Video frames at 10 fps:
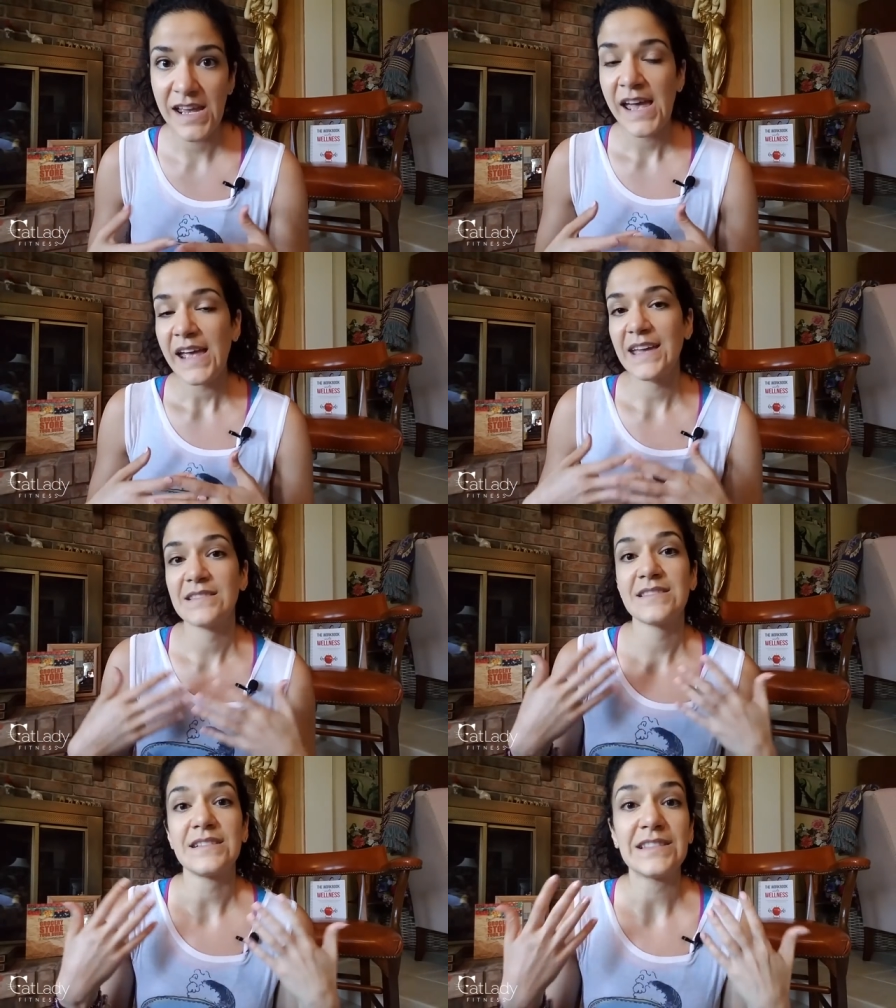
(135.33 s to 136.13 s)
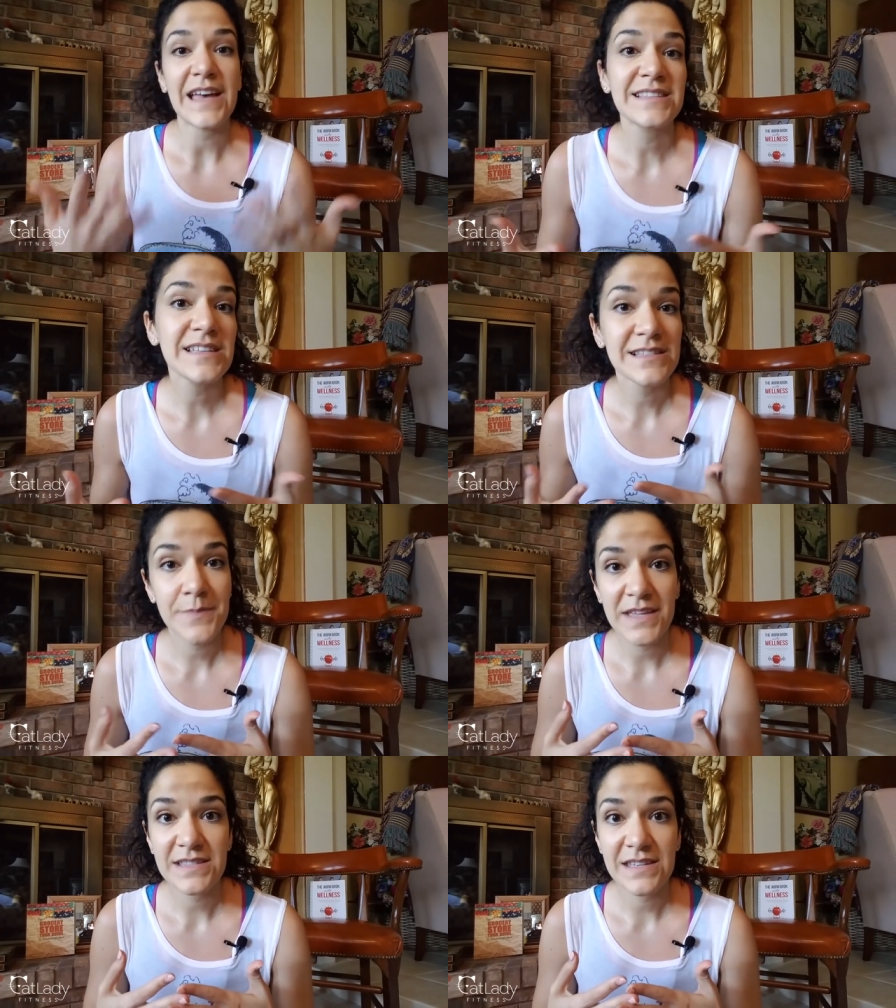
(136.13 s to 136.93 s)
It's less
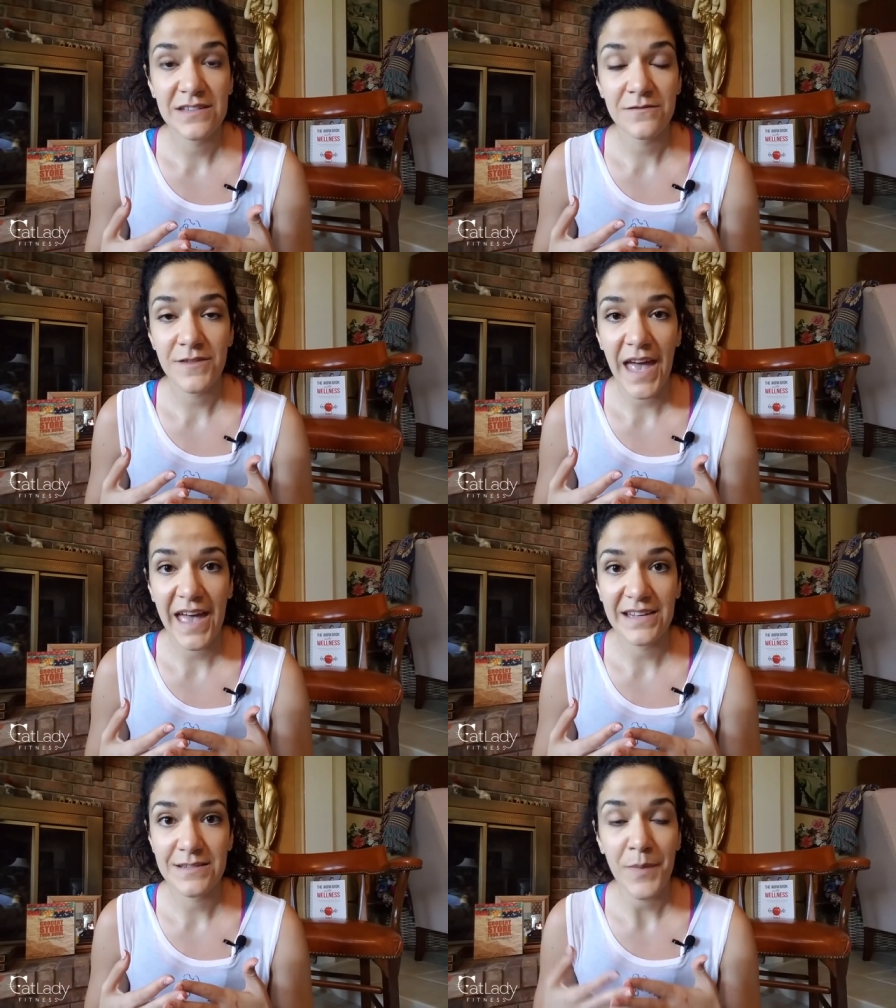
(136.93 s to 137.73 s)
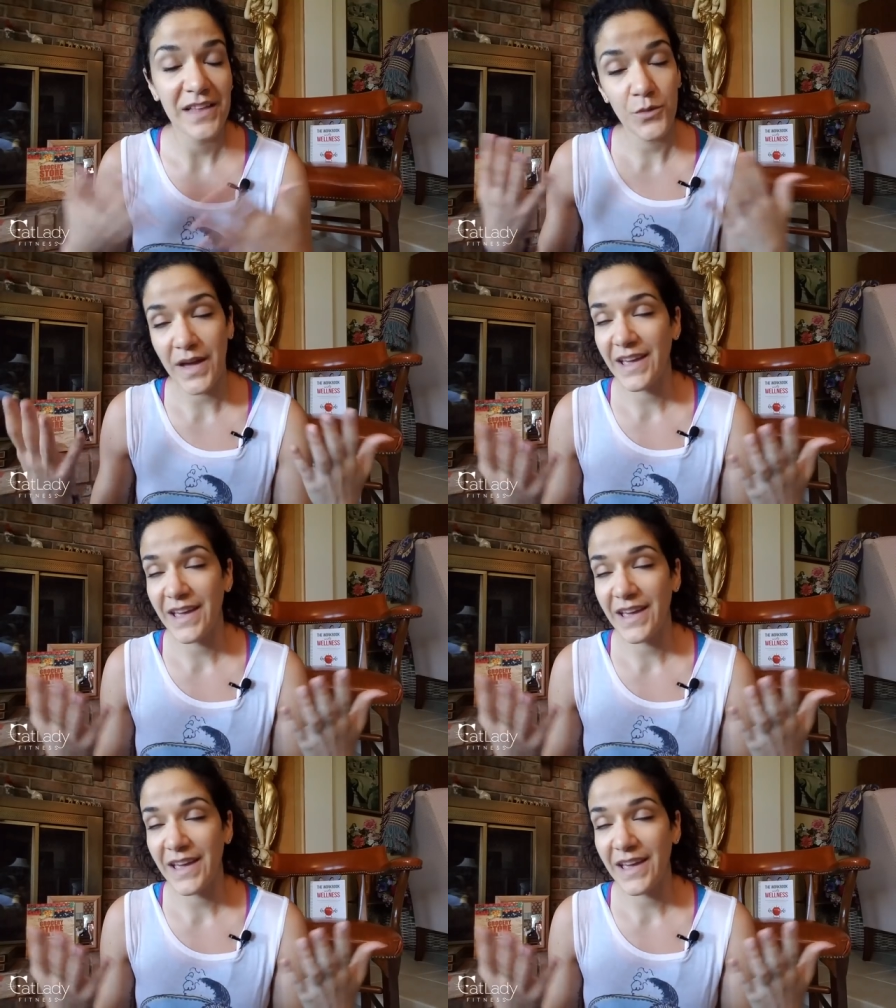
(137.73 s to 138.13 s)
expensive, and by the way,